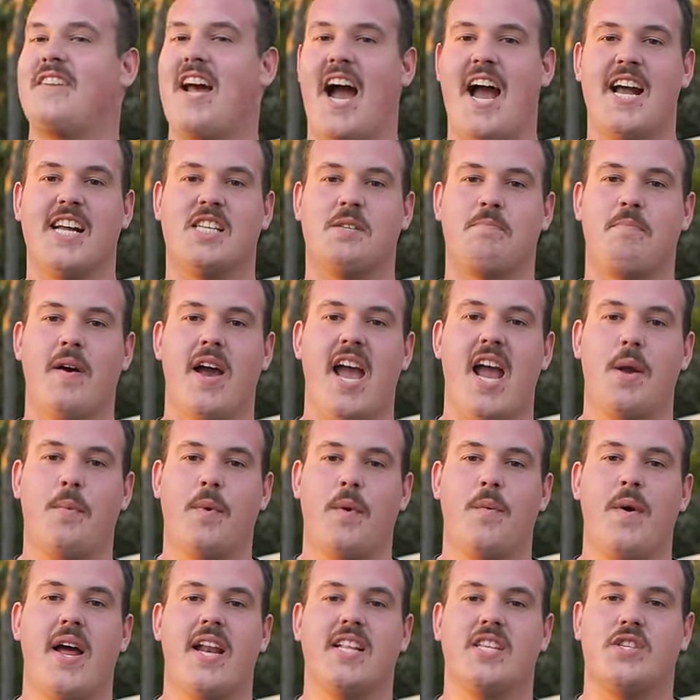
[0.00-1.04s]
day it's been.
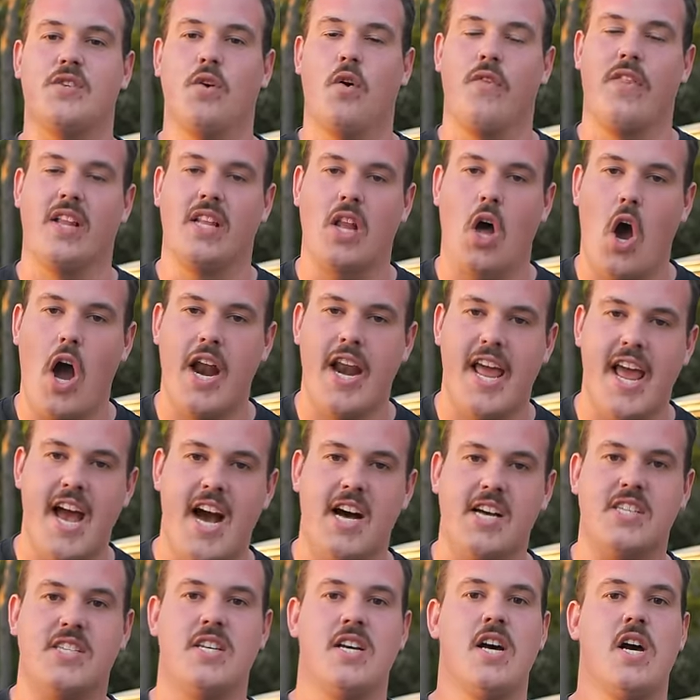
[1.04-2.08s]
We went and saw the
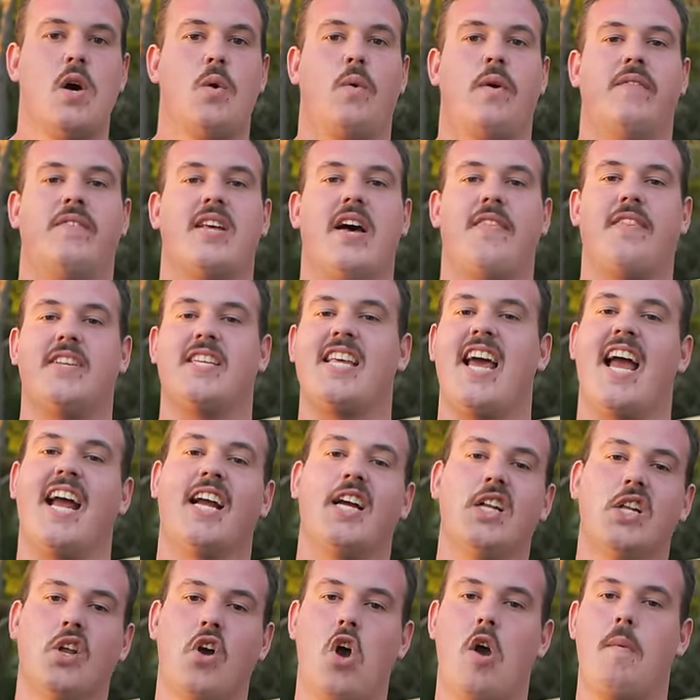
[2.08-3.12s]
lighthouse, we've done the
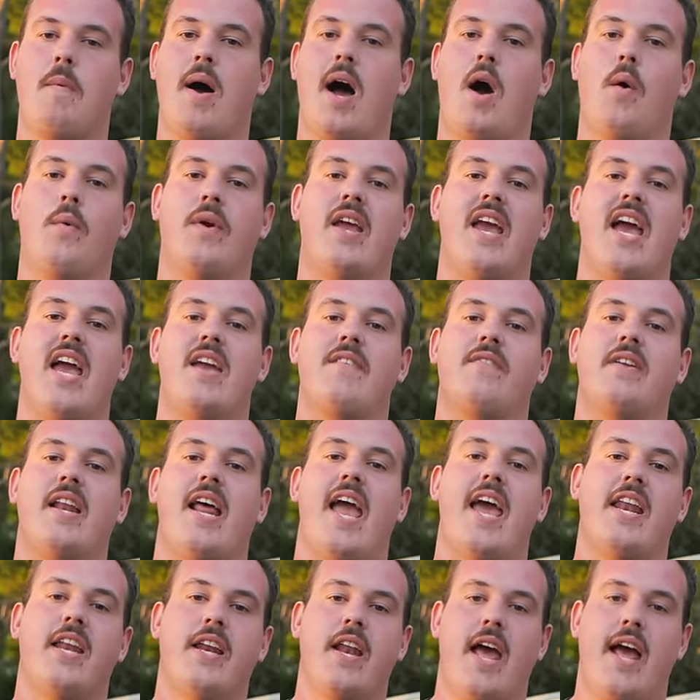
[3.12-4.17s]
Tangalooma, we even
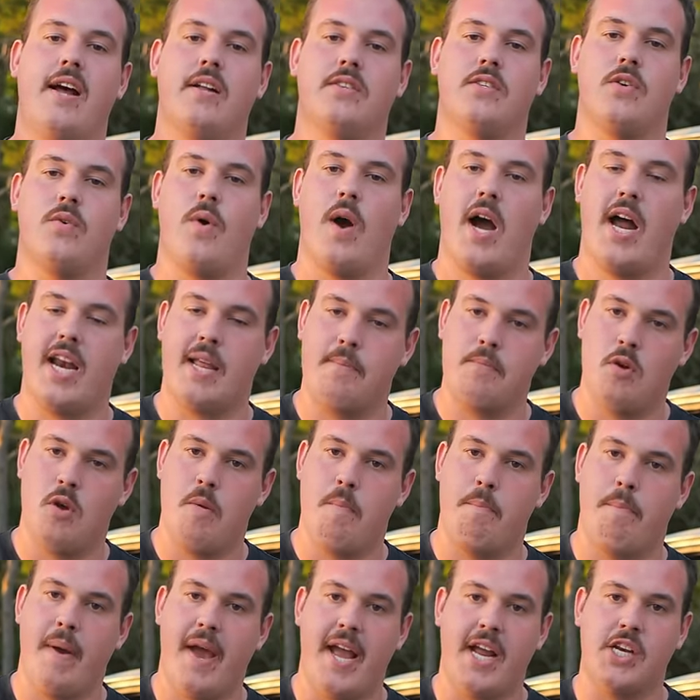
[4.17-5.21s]
headed out to
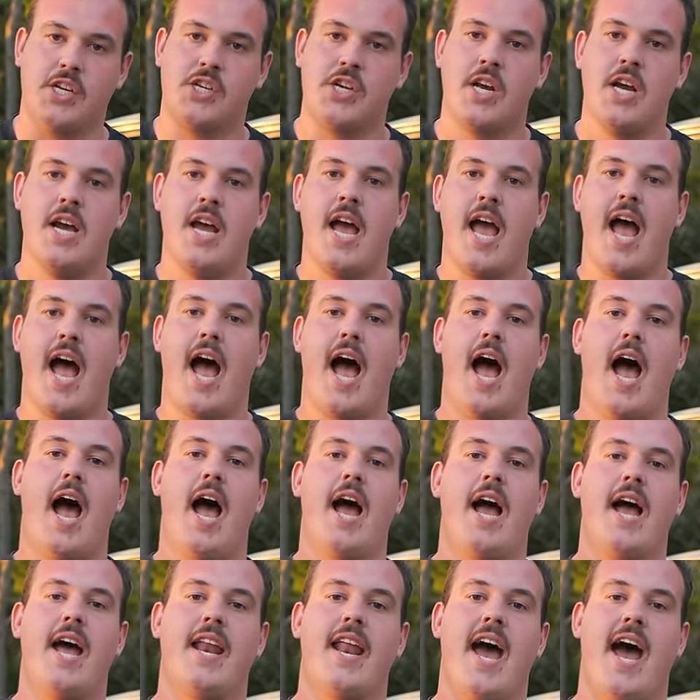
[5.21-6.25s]
Honeymoon Beach
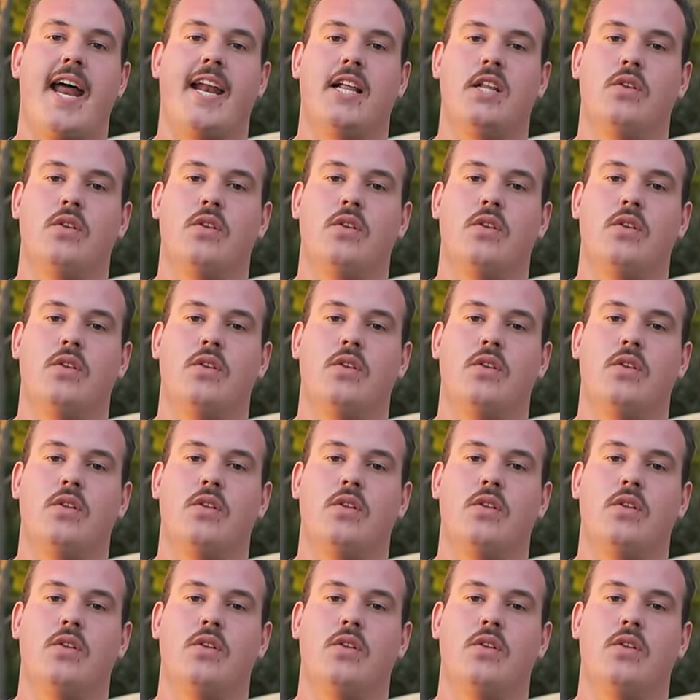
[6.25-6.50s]
and had a